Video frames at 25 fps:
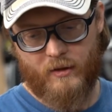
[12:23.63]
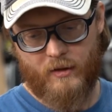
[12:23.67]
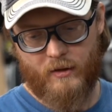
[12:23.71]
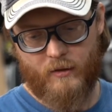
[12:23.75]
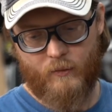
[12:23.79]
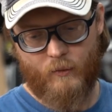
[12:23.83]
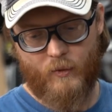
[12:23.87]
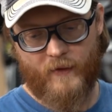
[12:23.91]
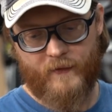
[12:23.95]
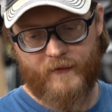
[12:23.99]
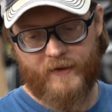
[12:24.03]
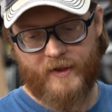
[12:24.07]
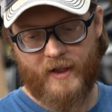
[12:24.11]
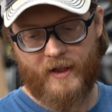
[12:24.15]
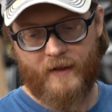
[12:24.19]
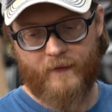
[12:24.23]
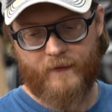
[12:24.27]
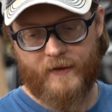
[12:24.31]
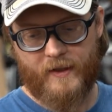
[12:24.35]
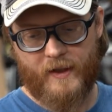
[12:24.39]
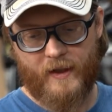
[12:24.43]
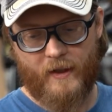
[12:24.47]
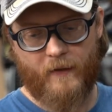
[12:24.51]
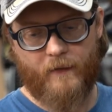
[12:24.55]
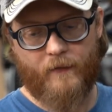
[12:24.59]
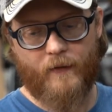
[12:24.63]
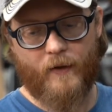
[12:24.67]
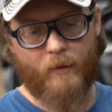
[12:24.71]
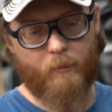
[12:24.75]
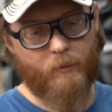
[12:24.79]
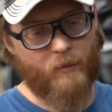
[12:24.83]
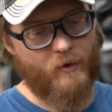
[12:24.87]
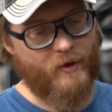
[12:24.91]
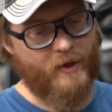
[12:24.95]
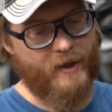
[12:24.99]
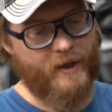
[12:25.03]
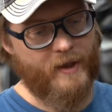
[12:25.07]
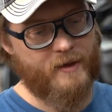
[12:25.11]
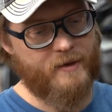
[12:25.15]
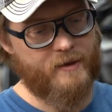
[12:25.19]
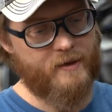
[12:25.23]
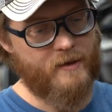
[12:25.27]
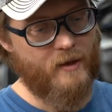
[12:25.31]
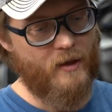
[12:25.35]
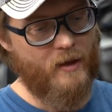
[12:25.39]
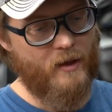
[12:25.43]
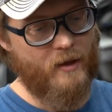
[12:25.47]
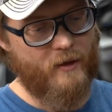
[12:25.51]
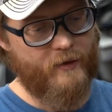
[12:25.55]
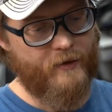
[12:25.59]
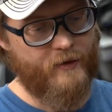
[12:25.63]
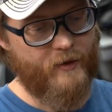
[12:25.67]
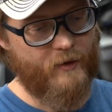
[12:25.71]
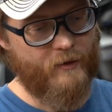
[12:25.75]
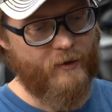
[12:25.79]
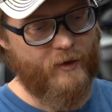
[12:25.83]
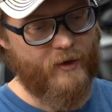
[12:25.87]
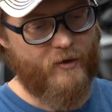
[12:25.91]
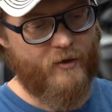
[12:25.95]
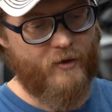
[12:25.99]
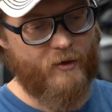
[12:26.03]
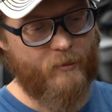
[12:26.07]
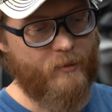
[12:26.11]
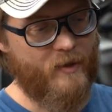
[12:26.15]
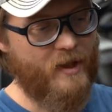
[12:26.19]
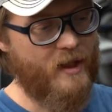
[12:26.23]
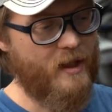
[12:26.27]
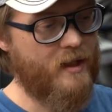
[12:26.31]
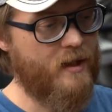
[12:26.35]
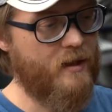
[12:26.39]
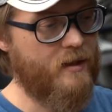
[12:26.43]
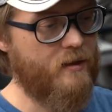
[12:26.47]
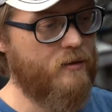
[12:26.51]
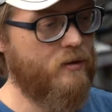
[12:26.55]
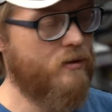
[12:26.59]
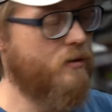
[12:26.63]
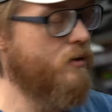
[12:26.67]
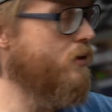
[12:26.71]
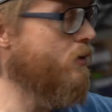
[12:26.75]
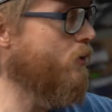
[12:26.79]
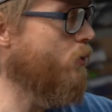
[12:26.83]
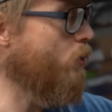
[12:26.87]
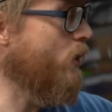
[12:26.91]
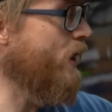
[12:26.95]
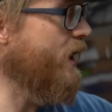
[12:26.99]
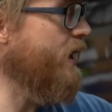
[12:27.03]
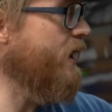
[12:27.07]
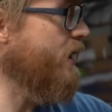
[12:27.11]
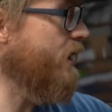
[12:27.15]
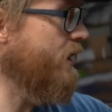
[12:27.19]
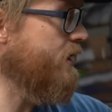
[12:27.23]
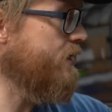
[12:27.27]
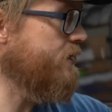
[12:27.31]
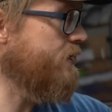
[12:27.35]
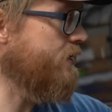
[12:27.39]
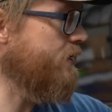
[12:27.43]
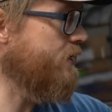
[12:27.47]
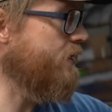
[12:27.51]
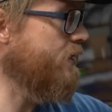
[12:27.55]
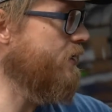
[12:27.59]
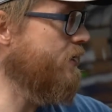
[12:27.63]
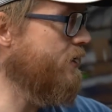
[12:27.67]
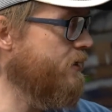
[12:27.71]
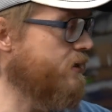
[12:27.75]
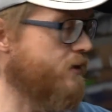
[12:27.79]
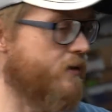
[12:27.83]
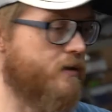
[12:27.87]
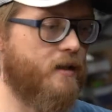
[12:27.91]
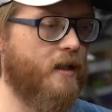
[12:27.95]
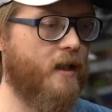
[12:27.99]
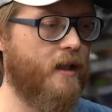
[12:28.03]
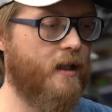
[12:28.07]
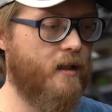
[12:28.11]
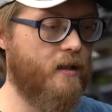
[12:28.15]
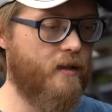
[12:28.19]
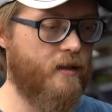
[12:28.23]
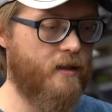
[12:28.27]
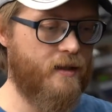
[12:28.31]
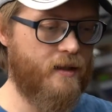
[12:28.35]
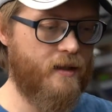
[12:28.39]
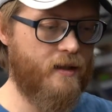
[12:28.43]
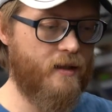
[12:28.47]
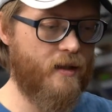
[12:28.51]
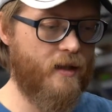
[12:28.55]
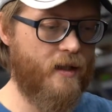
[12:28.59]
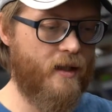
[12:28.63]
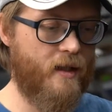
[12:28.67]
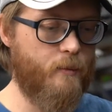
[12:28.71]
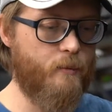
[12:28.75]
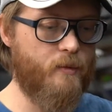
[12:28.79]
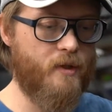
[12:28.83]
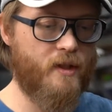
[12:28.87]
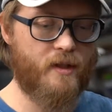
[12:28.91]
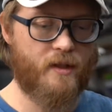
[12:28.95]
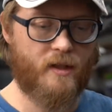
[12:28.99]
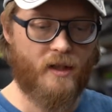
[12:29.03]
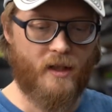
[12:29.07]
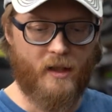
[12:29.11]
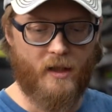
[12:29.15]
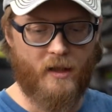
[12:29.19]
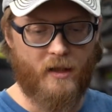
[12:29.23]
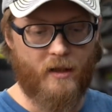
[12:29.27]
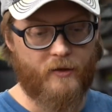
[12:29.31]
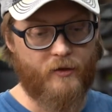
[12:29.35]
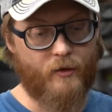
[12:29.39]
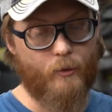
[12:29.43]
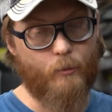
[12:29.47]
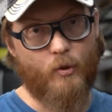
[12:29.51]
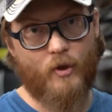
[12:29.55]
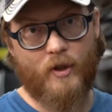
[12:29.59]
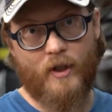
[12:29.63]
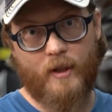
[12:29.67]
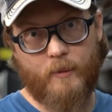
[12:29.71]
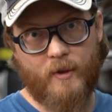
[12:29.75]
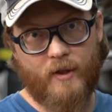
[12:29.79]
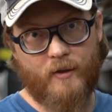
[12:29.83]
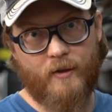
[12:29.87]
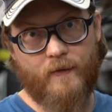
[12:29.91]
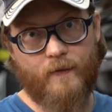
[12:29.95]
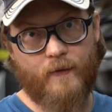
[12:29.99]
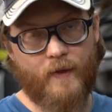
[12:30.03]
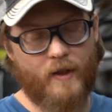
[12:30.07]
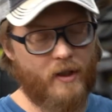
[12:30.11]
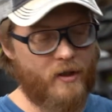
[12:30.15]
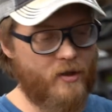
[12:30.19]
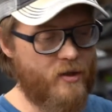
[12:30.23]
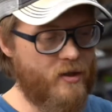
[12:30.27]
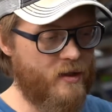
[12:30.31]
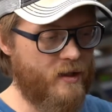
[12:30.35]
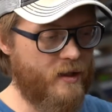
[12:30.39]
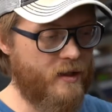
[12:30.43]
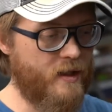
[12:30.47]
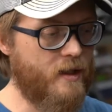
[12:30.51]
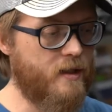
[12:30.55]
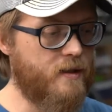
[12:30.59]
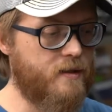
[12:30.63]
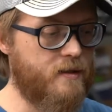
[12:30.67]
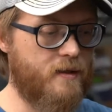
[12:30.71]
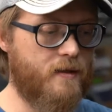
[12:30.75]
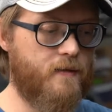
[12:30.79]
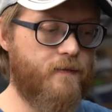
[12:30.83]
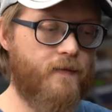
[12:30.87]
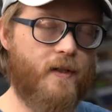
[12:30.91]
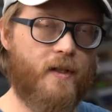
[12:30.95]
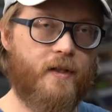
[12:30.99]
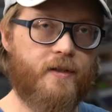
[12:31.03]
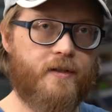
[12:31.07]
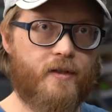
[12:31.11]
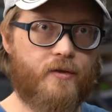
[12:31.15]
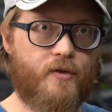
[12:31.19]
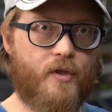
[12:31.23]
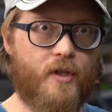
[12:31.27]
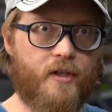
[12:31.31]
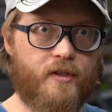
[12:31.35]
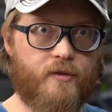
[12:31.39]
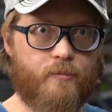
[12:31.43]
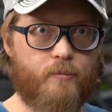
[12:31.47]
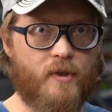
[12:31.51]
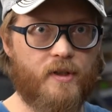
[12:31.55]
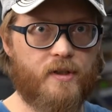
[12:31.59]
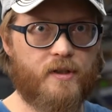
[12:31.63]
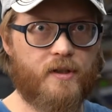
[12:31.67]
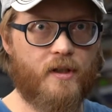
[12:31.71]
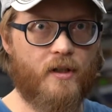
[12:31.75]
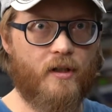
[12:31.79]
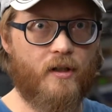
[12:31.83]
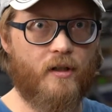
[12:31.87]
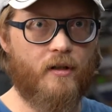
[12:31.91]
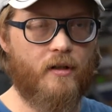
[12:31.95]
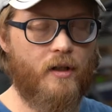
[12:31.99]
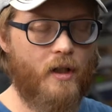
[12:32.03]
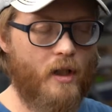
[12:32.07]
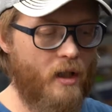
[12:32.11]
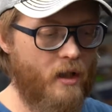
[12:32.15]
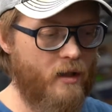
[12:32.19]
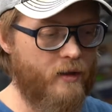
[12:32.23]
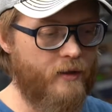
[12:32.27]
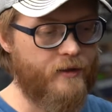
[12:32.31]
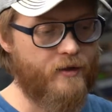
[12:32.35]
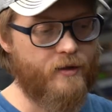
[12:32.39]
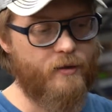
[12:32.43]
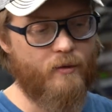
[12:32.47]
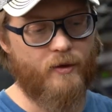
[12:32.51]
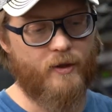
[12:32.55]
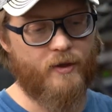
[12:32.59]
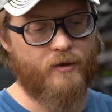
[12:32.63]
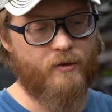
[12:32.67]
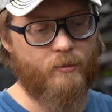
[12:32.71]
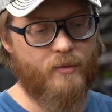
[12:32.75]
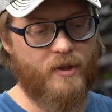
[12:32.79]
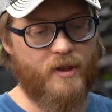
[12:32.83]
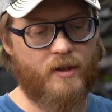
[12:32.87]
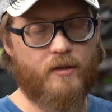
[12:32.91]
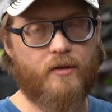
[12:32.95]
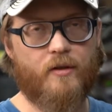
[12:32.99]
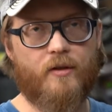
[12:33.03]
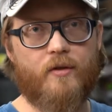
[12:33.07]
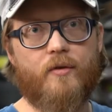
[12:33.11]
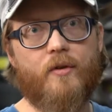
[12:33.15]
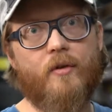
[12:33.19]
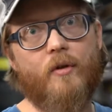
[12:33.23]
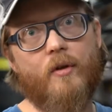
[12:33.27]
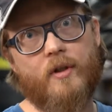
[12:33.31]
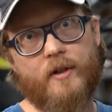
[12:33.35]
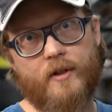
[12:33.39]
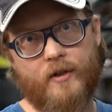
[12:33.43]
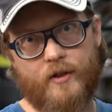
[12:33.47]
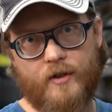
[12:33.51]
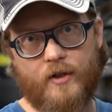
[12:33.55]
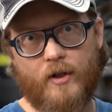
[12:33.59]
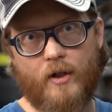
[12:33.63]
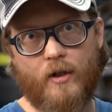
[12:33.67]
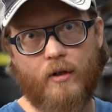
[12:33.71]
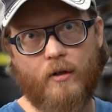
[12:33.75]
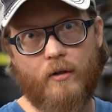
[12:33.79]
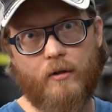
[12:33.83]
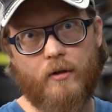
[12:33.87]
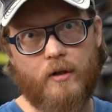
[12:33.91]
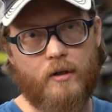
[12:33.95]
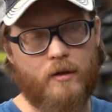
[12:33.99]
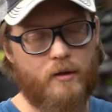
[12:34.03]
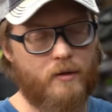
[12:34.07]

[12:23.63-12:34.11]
with the FDF upgrades, so it should make it way nicer to dial in the alignment. So primary function of this, as far as adjustments go, is going to be to control your toe.